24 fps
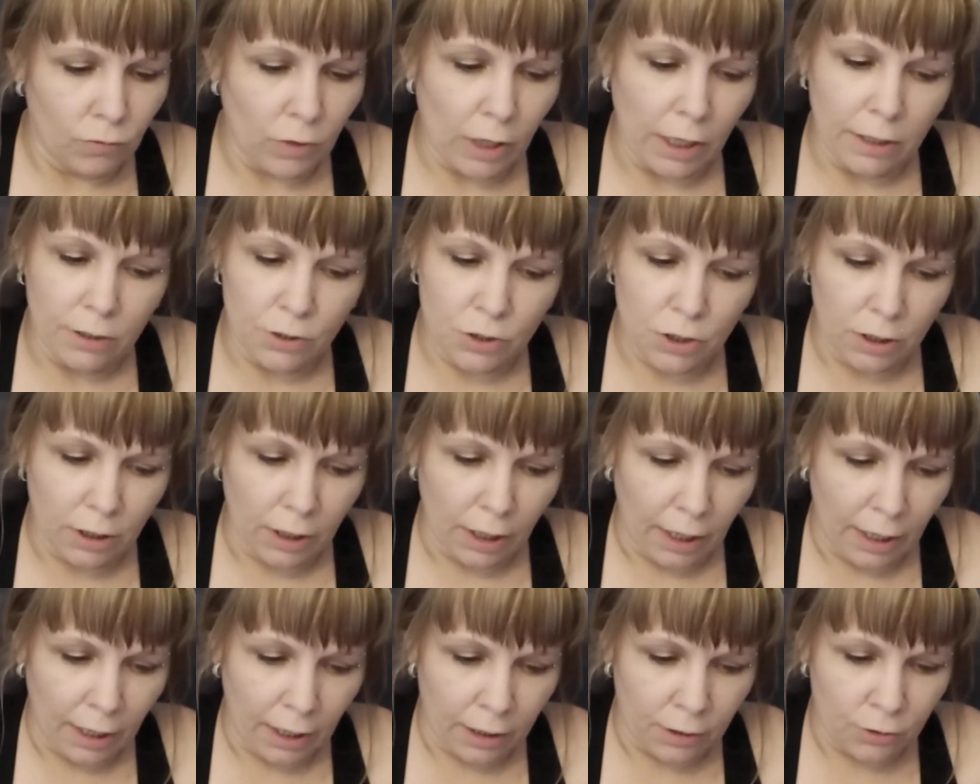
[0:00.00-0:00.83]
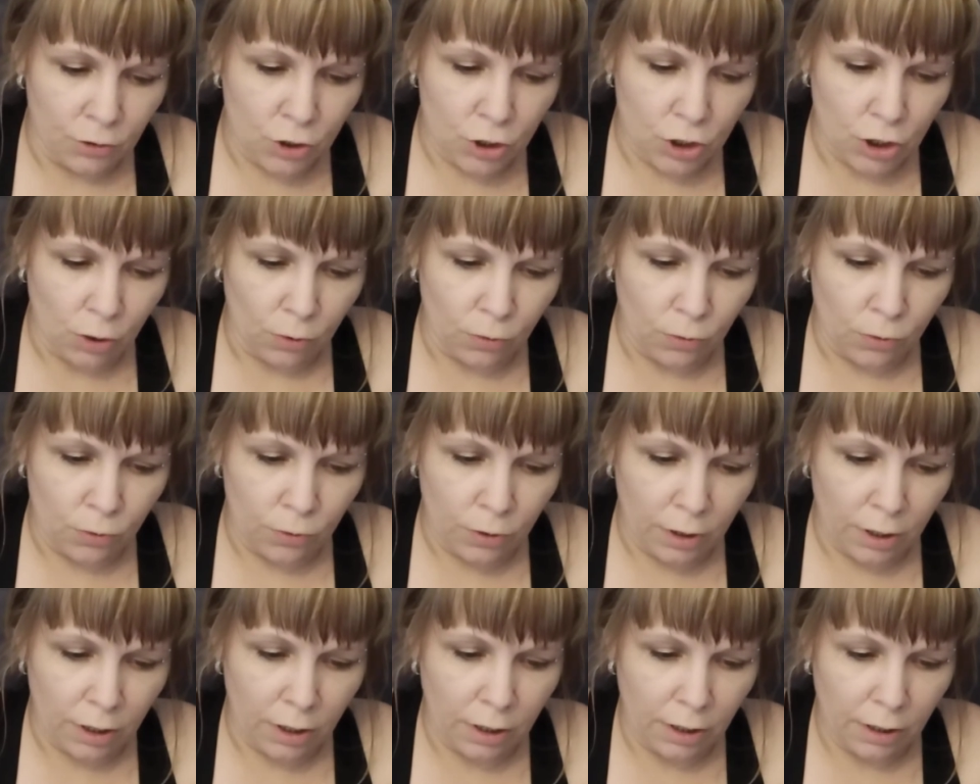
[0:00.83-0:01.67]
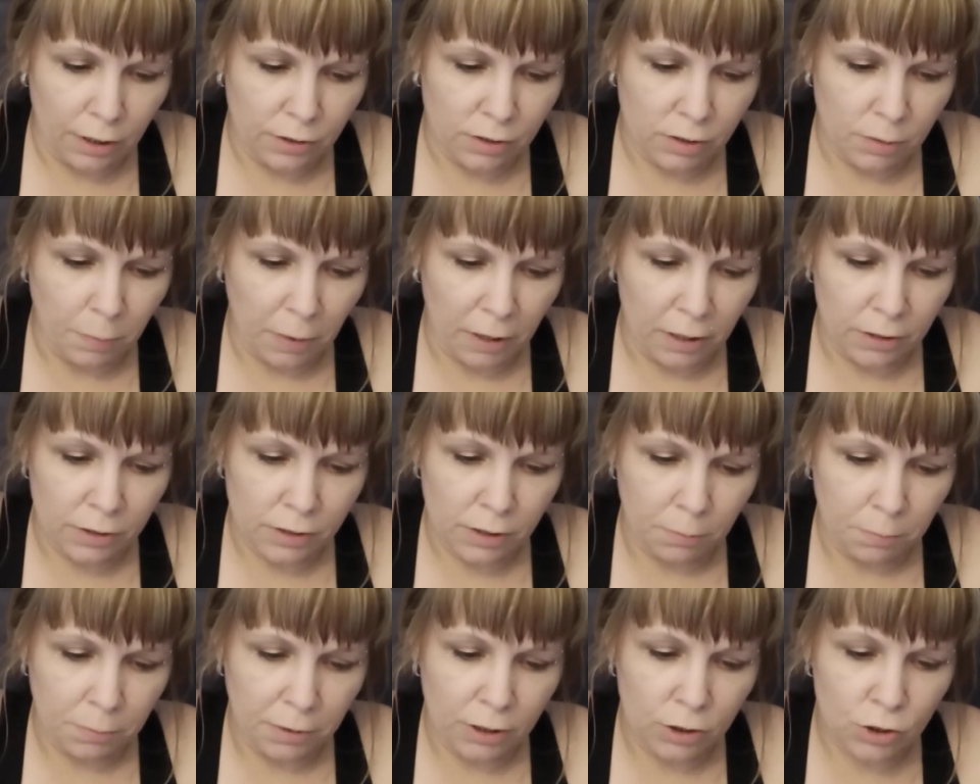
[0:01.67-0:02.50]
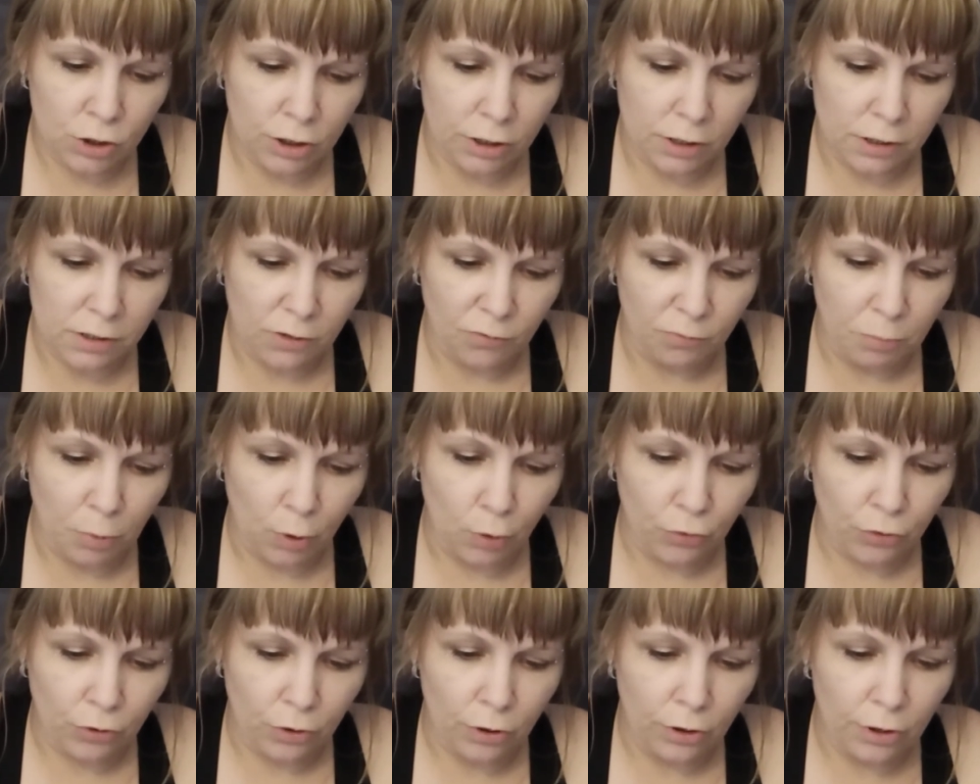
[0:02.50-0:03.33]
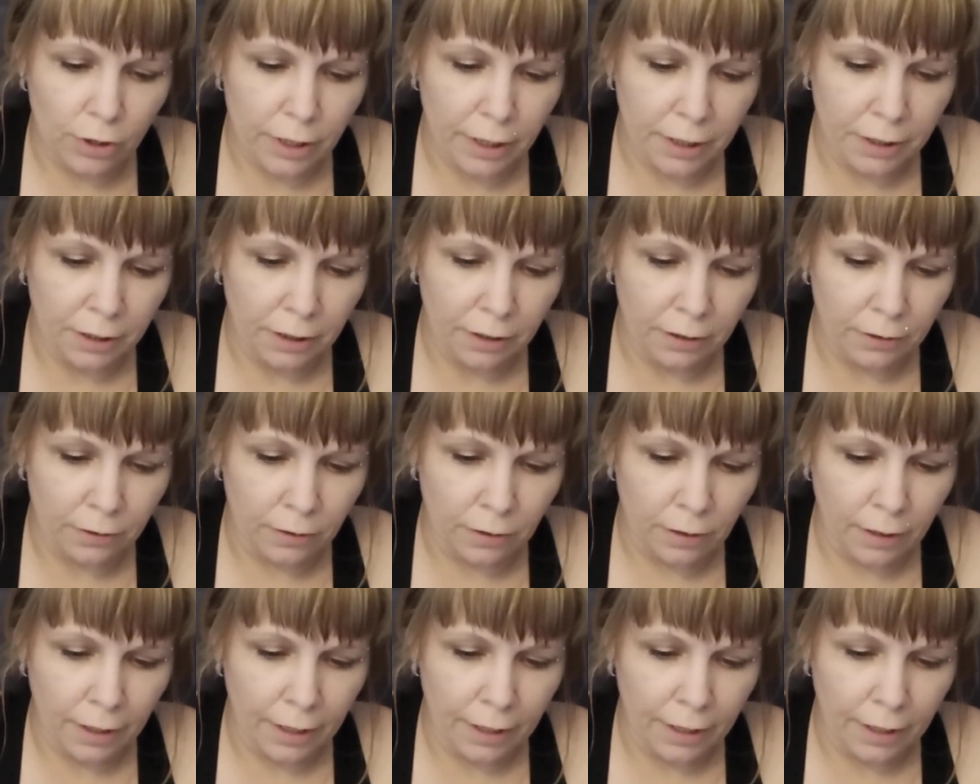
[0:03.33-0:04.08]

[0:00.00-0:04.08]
Agent Hand showed Esparza pictures of both Kirk and Hill,